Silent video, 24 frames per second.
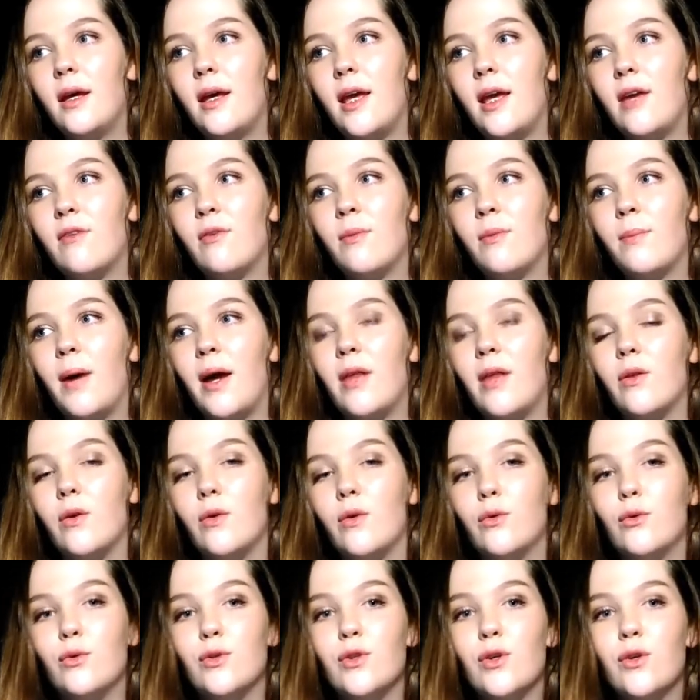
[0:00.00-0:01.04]
Even by
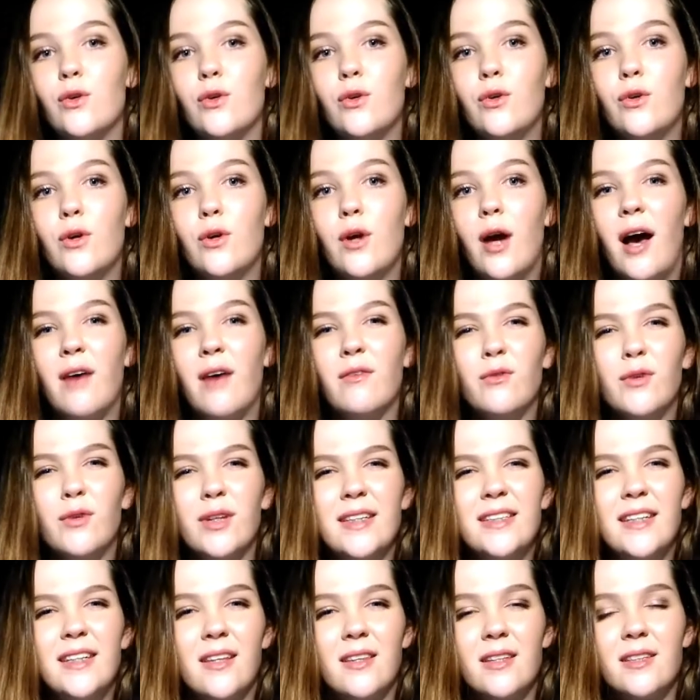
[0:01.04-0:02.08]
those who haven't
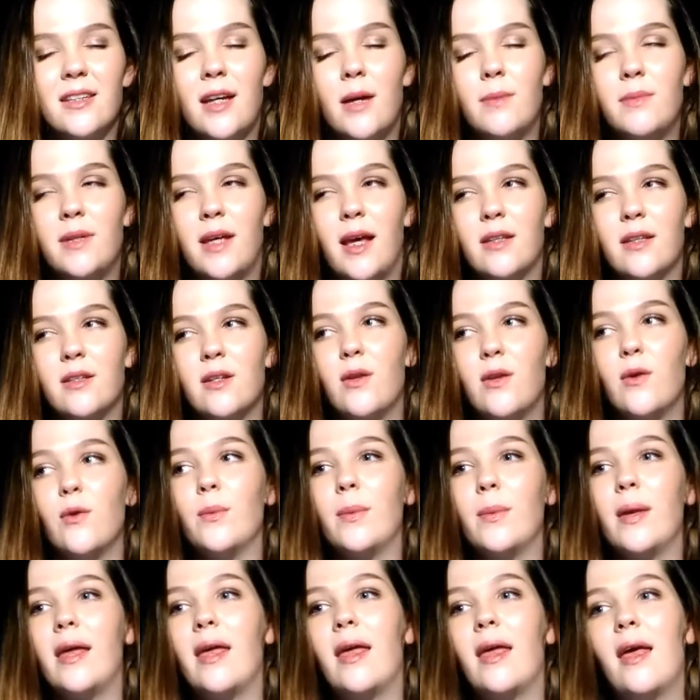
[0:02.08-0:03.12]
really taken the time to get to know
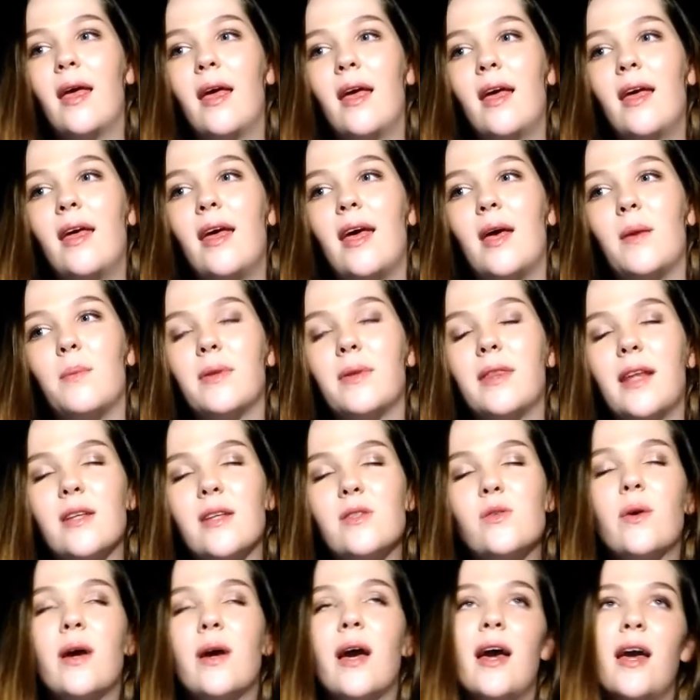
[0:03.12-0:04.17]
me. But
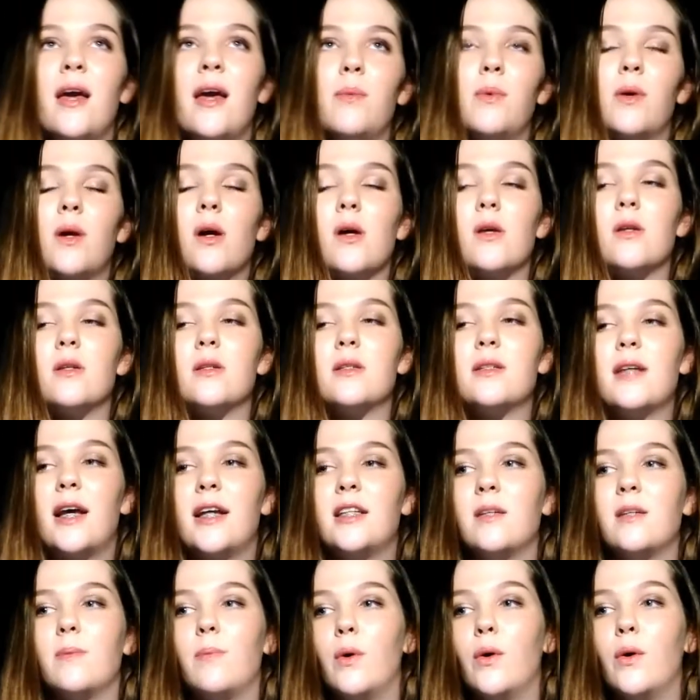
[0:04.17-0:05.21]
that's okay, because I
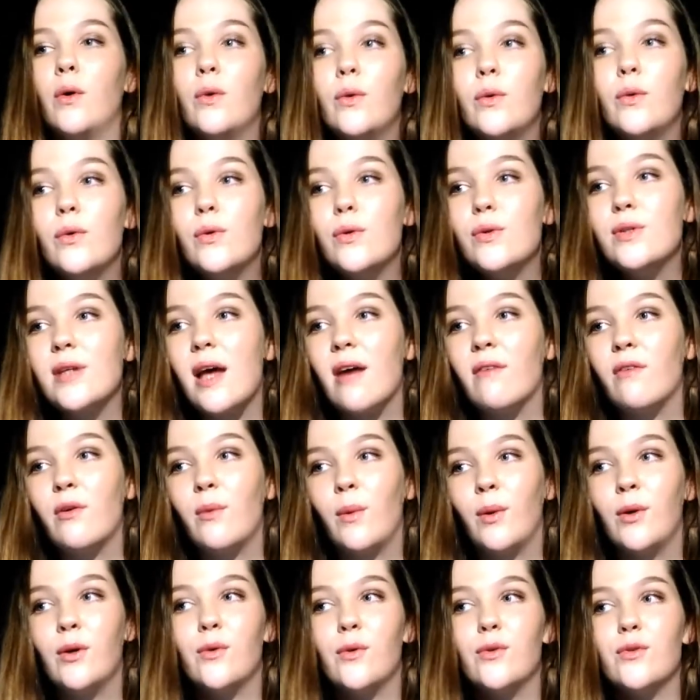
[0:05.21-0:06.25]
suppose
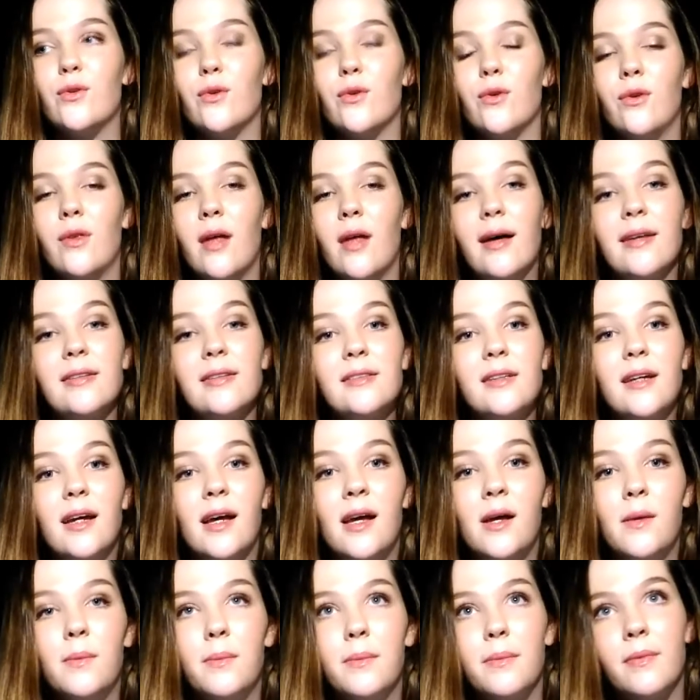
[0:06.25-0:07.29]
everyone goes through that
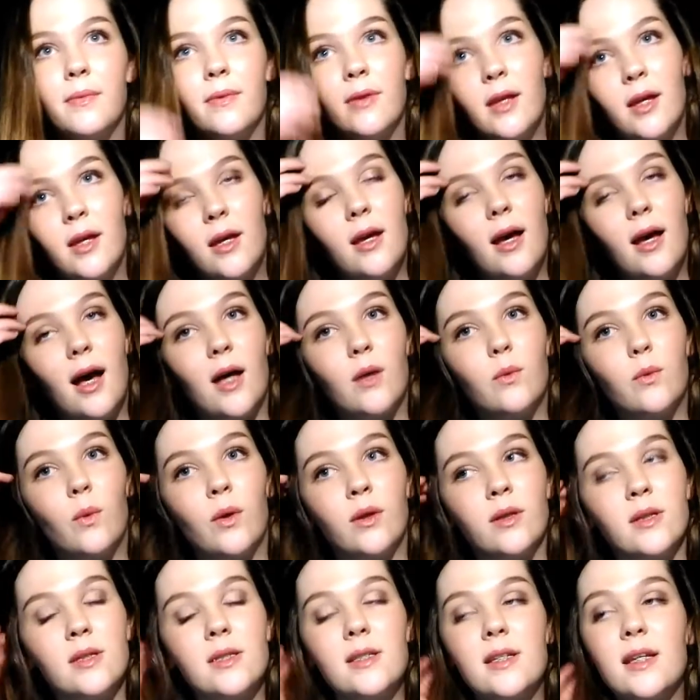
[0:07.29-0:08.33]
at
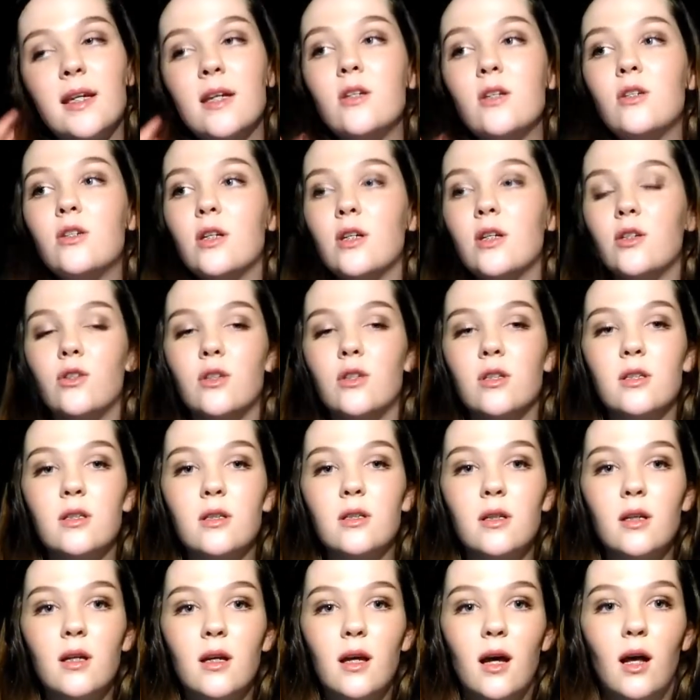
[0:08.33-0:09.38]
one stage. It's
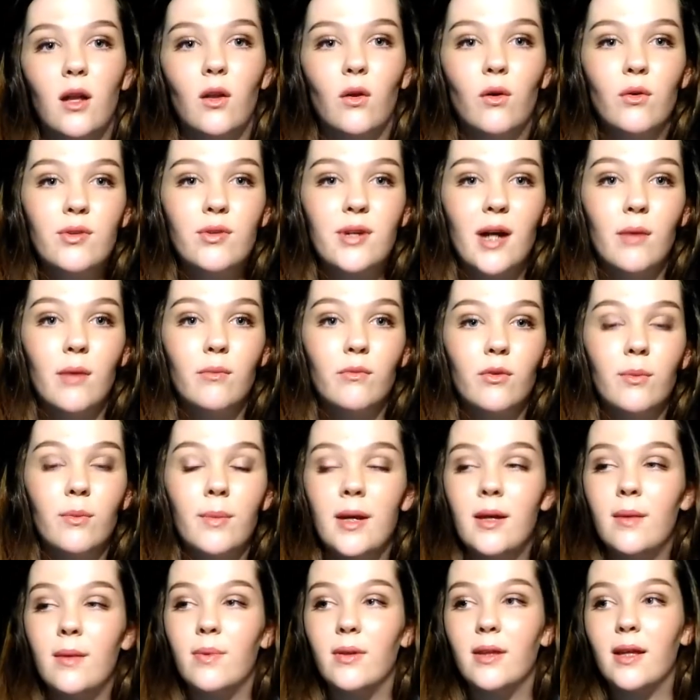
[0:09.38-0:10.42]
just a long time for
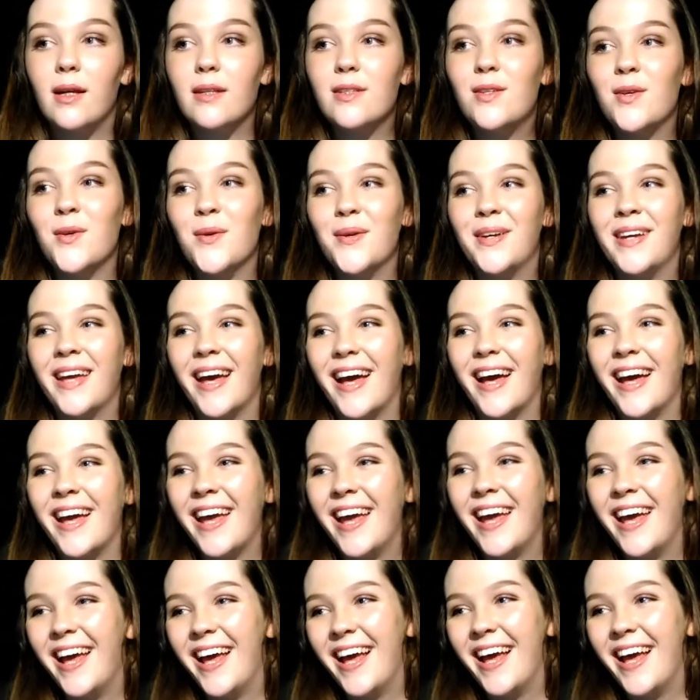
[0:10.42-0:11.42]
me, but that's okay.